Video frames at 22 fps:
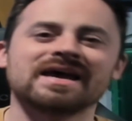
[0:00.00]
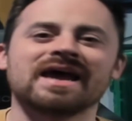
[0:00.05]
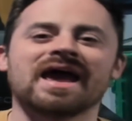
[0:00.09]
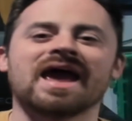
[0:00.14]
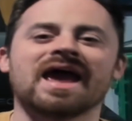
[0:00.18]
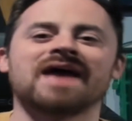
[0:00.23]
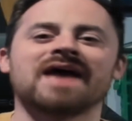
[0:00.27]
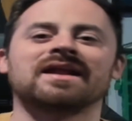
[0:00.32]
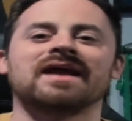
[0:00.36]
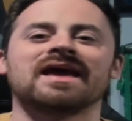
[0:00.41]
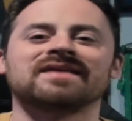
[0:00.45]

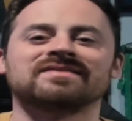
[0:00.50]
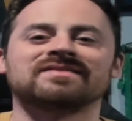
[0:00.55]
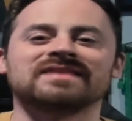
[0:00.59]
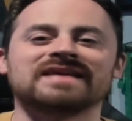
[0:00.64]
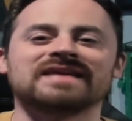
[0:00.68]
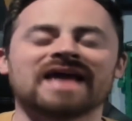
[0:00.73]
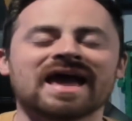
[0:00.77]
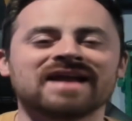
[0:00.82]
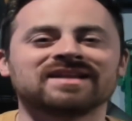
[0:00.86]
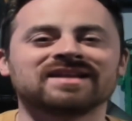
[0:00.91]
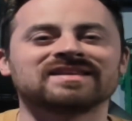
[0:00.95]
and at
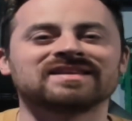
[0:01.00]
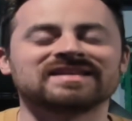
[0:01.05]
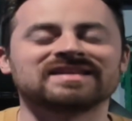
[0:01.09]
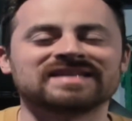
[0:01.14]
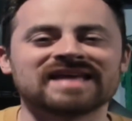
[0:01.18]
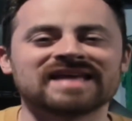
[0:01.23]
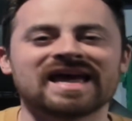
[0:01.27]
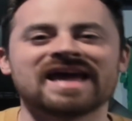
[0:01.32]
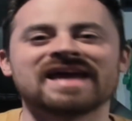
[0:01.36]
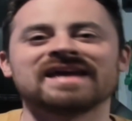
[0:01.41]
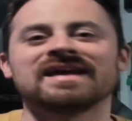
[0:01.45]
the end of the
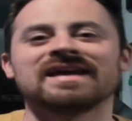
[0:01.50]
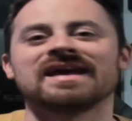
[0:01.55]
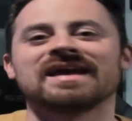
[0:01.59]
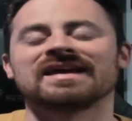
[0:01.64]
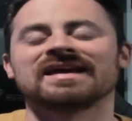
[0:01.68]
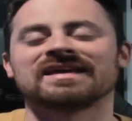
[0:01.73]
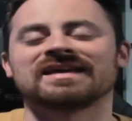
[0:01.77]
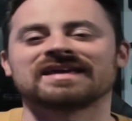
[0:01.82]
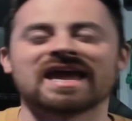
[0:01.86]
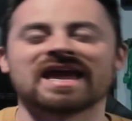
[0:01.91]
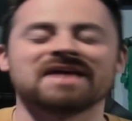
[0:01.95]
day,
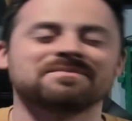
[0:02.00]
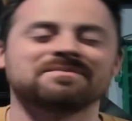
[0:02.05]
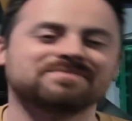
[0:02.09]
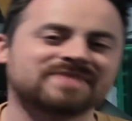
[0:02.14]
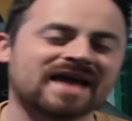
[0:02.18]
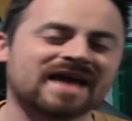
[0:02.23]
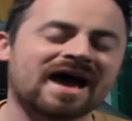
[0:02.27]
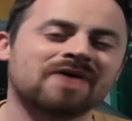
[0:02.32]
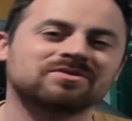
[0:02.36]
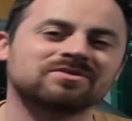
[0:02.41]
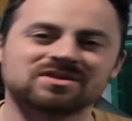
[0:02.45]
it came
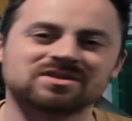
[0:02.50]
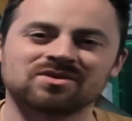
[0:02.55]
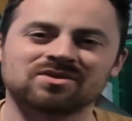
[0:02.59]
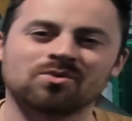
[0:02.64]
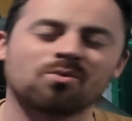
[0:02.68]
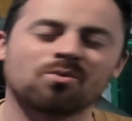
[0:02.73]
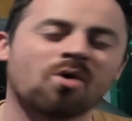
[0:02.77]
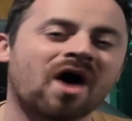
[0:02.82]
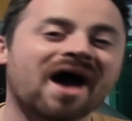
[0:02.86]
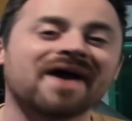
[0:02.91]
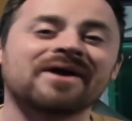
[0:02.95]
down to the
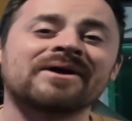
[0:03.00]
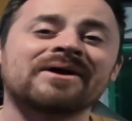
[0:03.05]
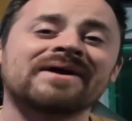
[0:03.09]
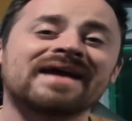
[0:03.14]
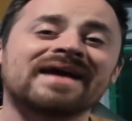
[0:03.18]
wire,